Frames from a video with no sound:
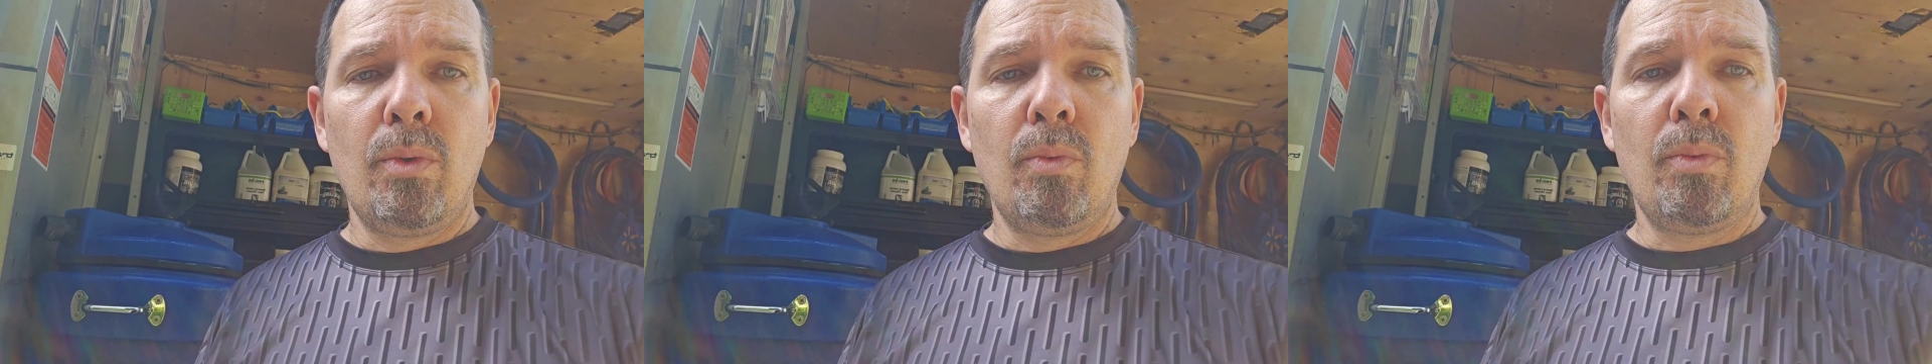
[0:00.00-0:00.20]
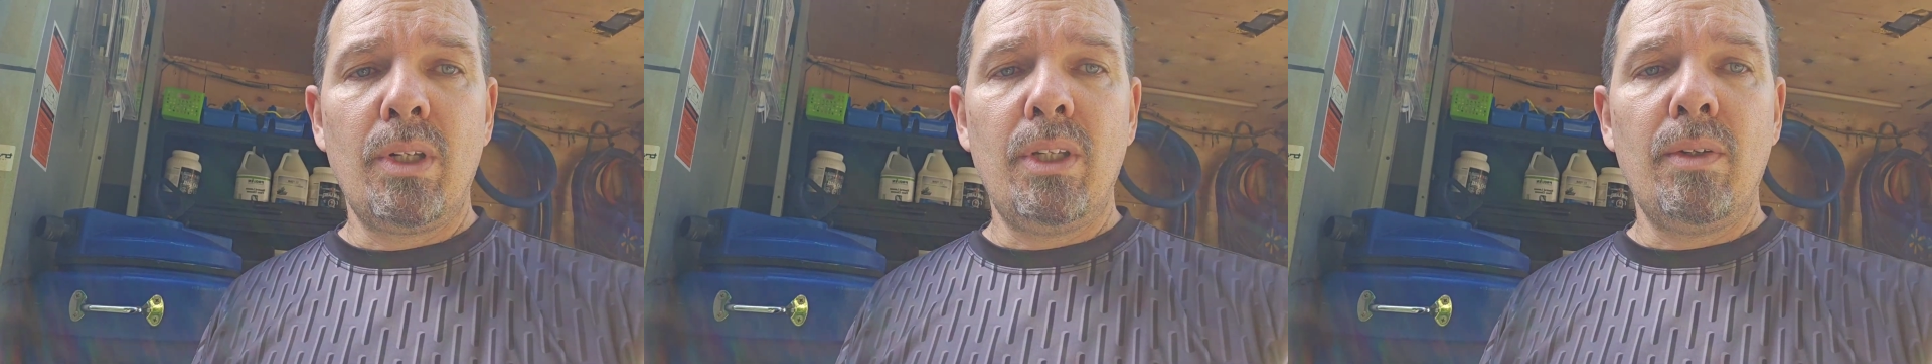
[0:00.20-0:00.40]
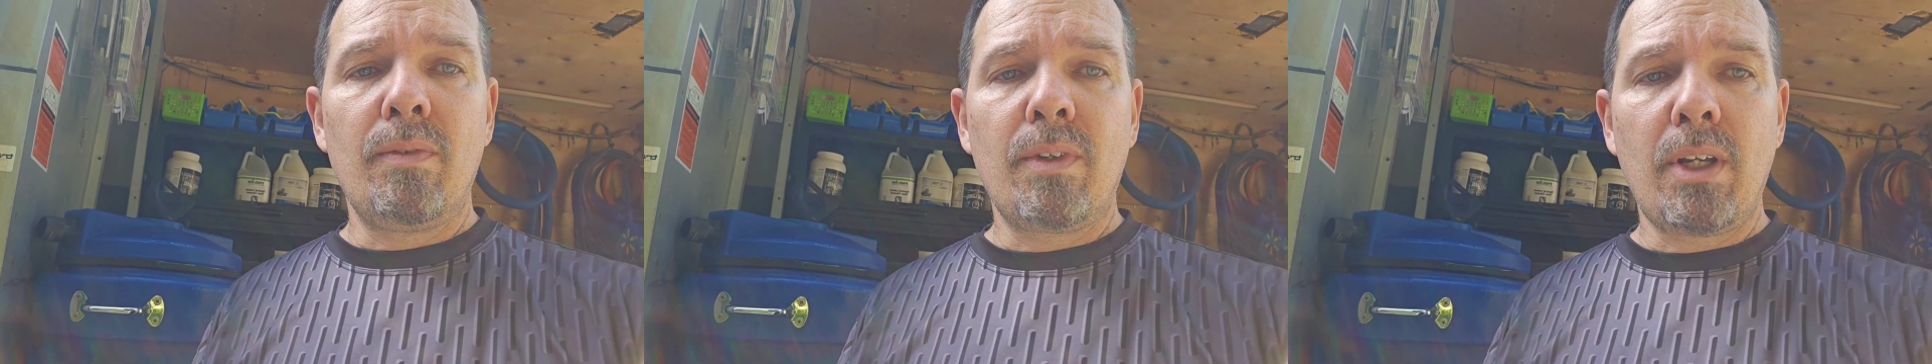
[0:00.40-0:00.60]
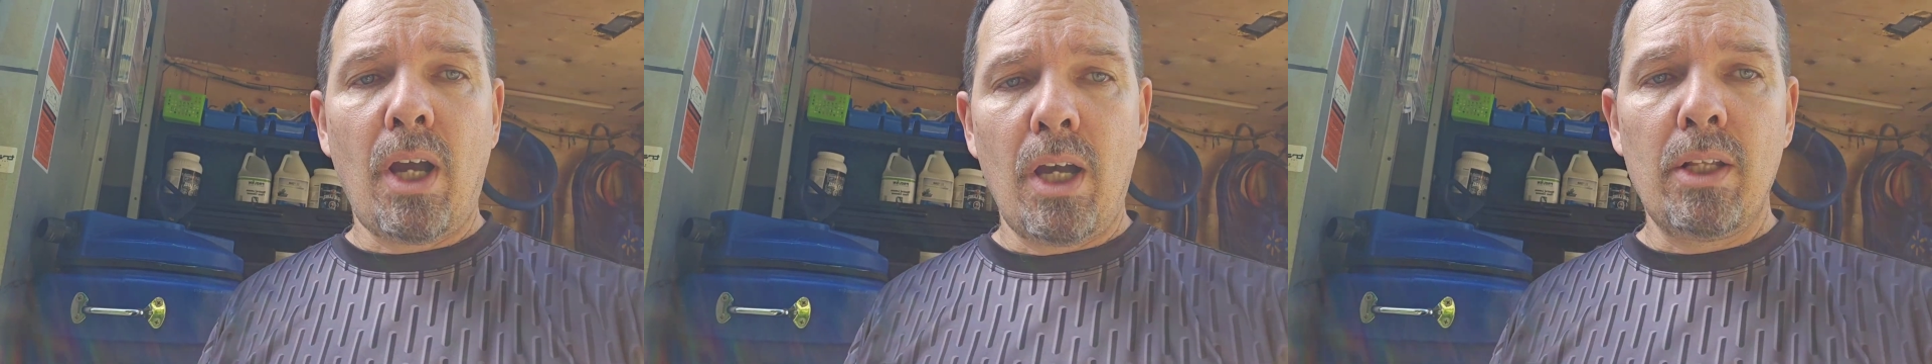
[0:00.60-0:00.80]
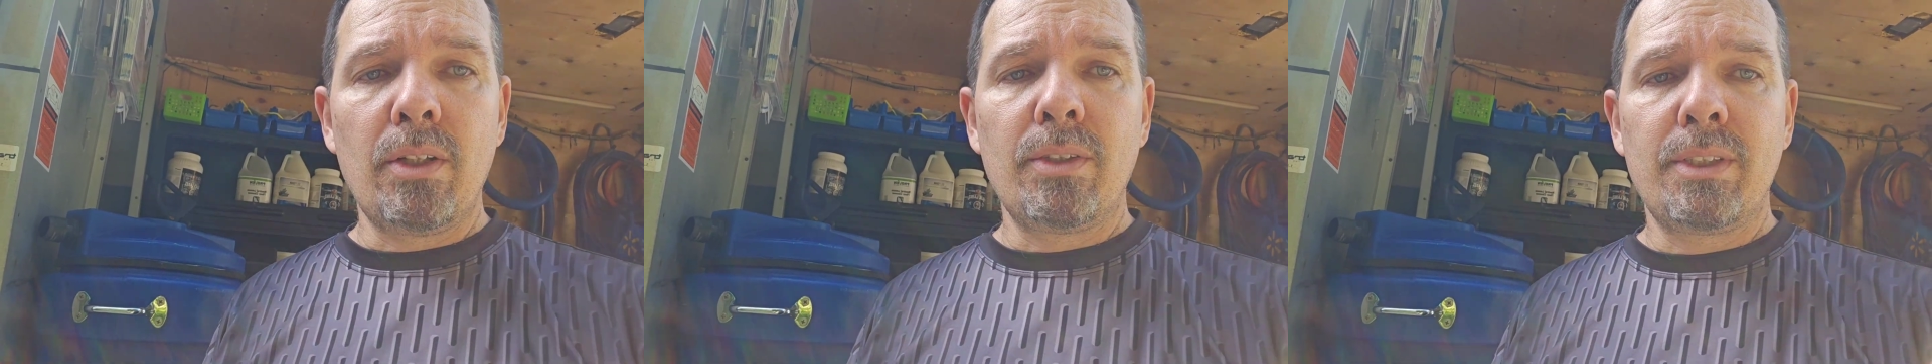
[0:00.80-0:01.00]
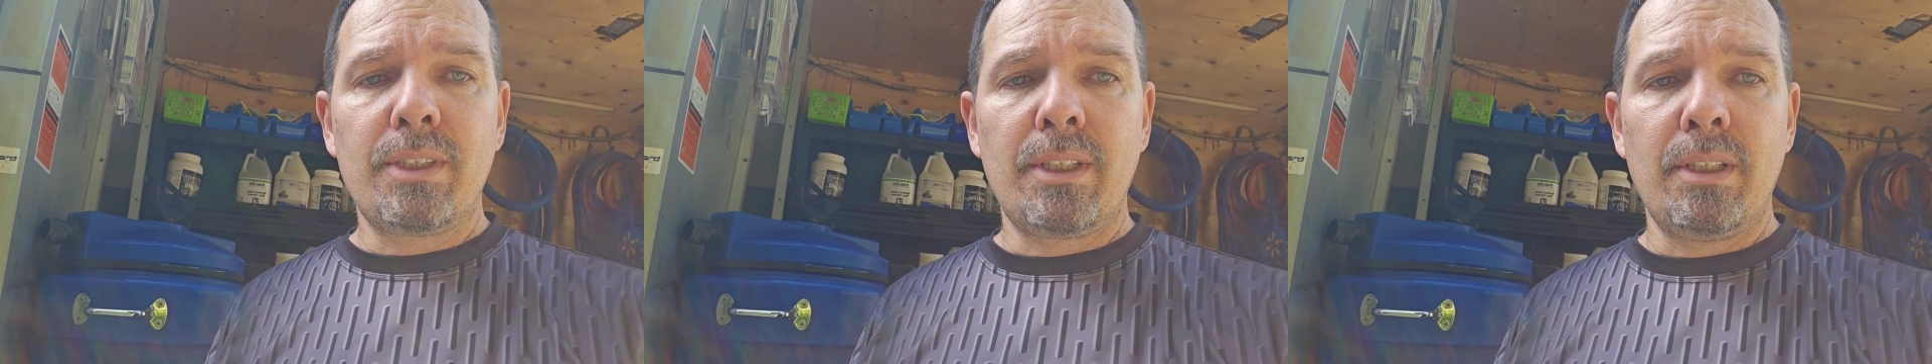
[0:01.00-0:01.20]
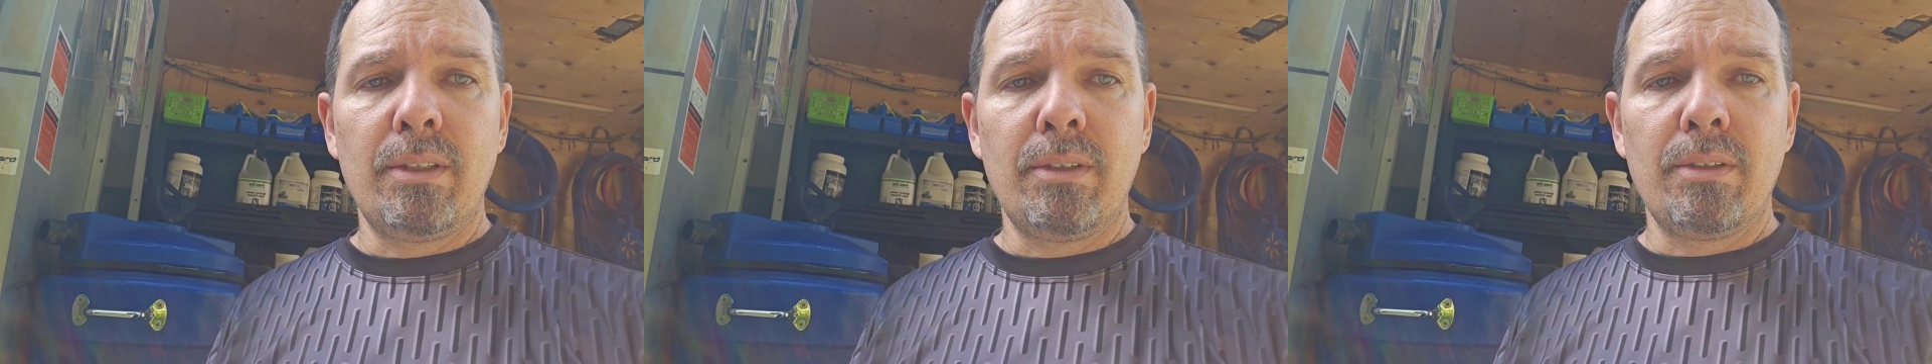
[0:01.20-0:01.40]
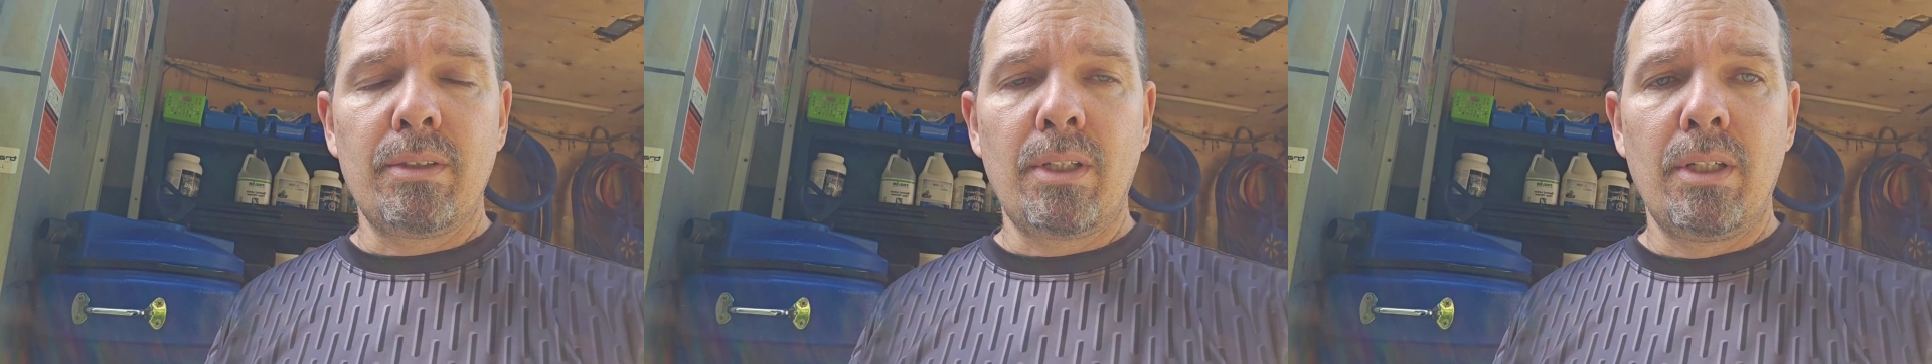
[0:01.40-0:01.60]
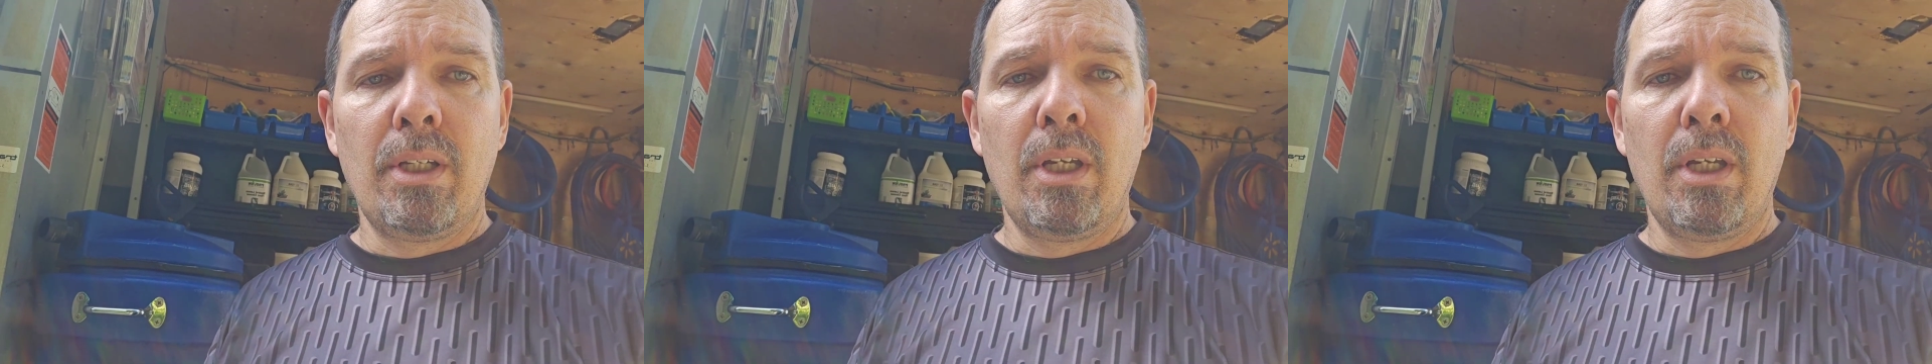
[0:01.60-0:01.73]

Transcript: when you've color sealed